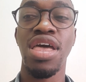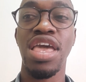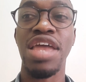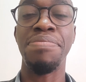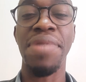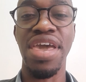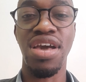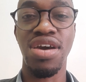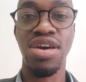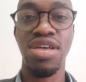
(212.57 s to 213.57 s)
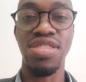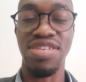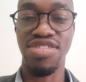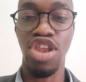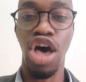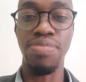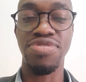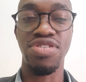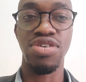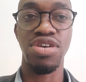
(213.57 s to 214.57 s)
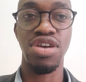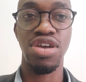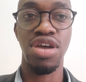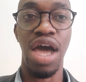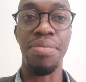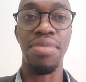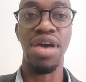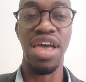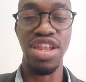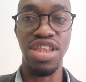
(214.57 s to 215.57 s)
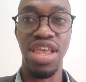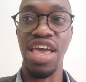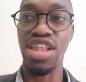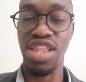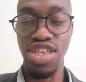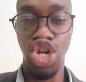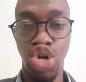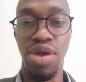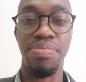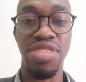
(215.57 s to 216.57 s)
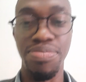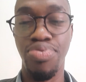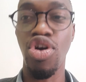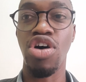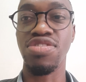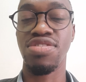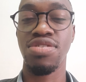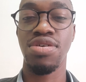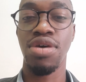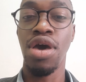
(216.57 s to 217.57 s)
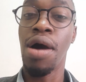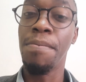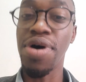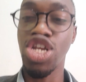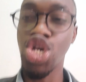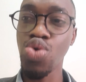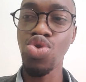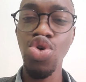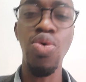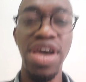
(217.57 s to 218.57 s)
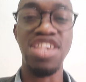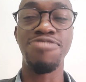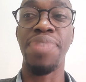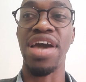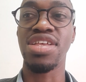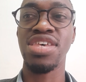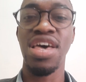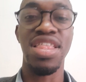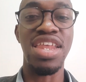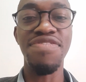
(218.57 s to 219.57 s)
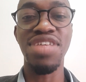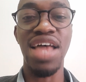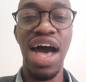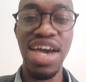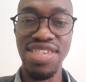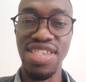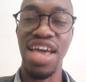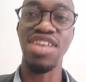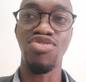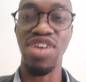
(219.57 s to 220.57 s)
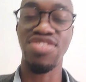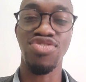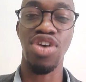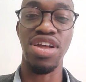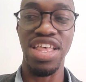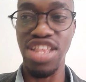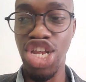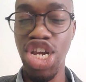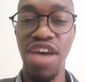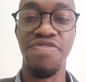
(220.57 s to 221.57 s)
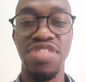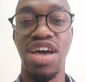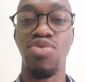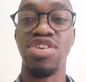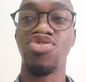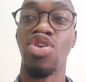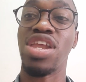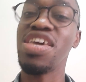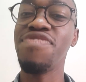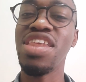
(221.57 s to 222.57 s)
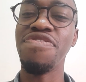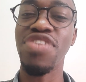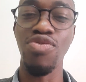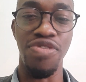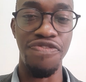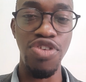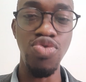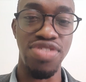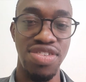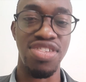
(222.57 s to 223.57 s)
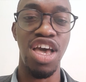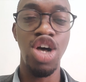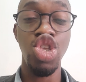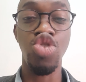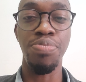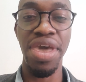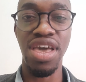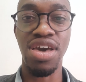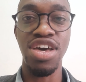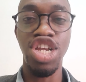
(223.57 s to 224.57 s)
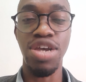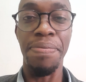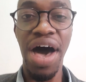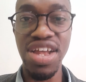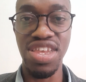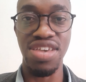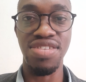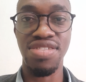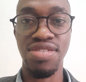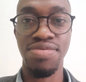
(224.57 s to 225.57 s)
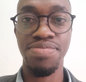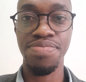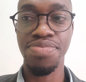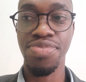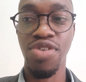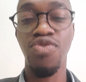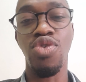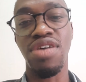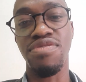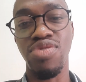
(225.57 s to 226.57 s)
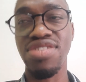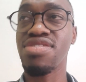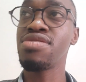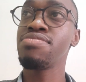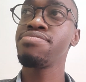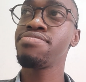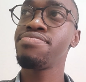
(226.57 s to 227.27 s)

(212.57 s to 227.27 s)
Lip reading: can make this lobster and the shrimp and the prawns. But you do expect that even the highest end restaurant and the chef in that restaurant, even if he refuses to make chapatis for whatever reason,